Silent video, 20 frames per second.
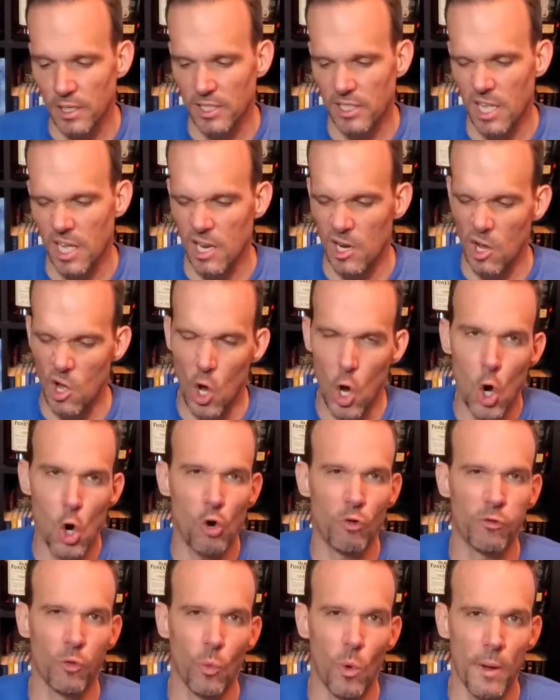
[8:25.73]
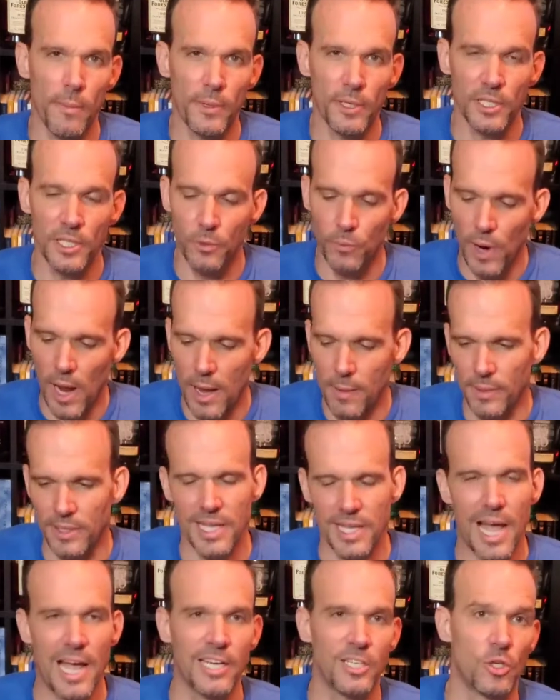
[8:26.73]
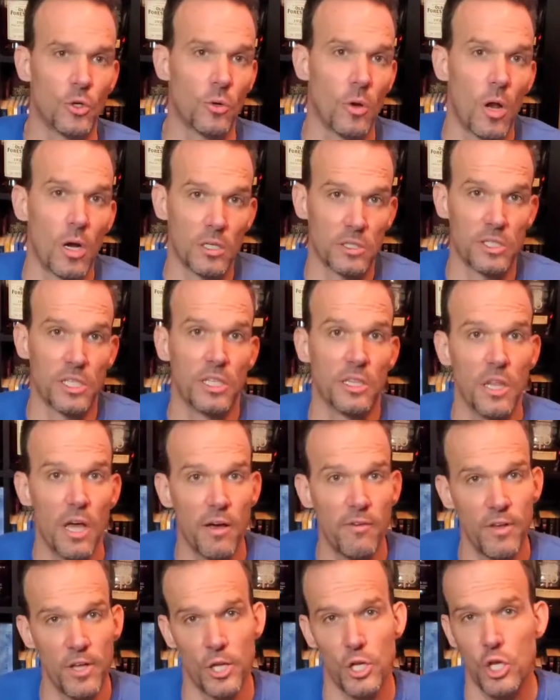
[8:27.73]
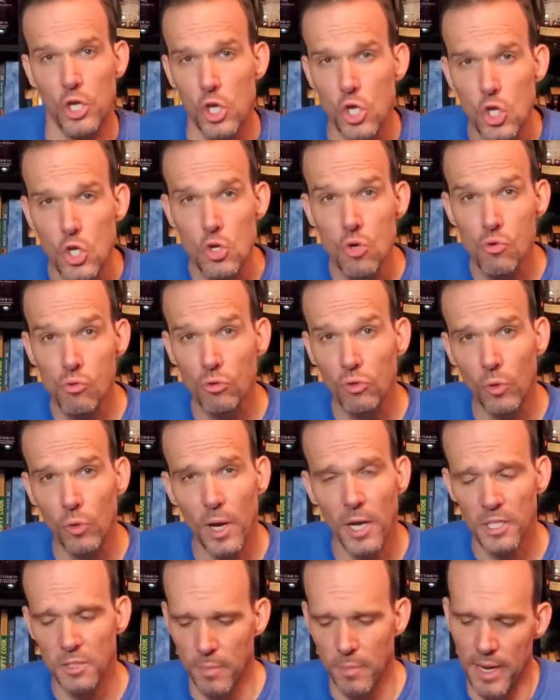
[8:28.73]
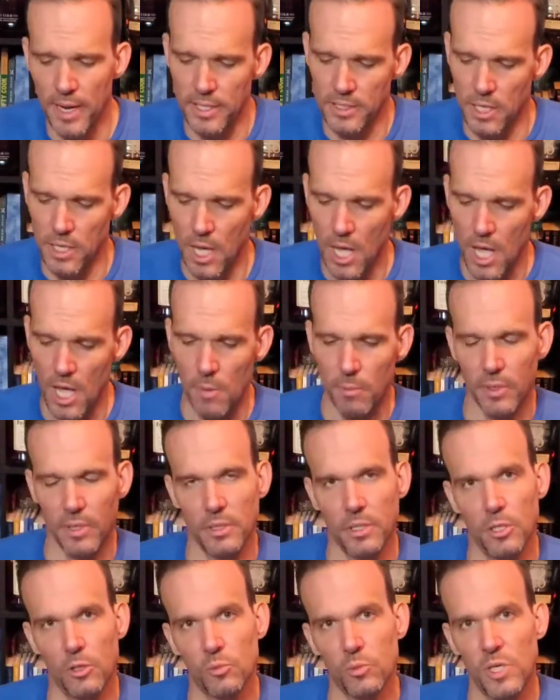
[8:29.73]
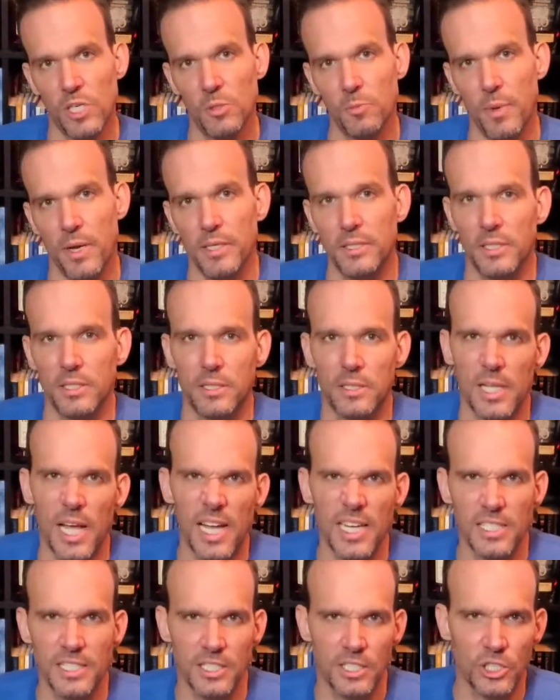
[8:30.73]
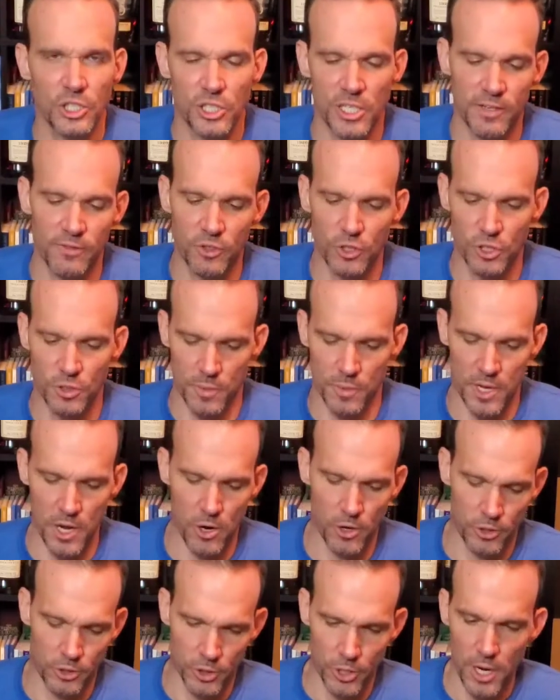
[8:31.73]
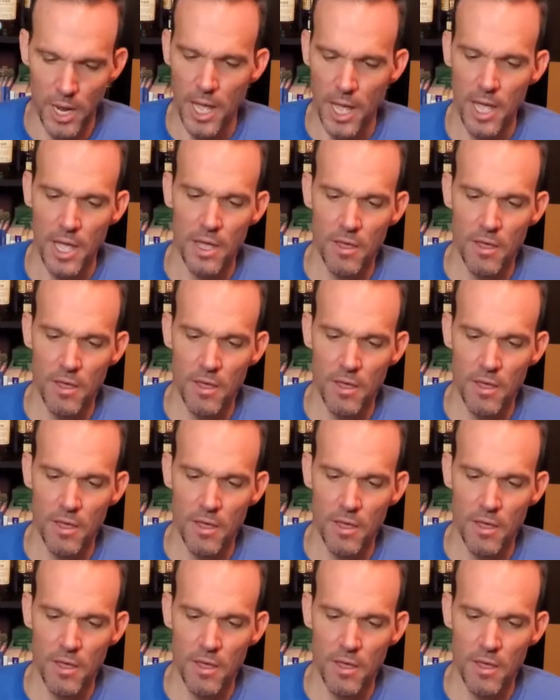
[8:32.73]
It's not overwhelmingly rye because I don't honestly love a huge rye spice, but a little rye spice is nice. It just gives you some character.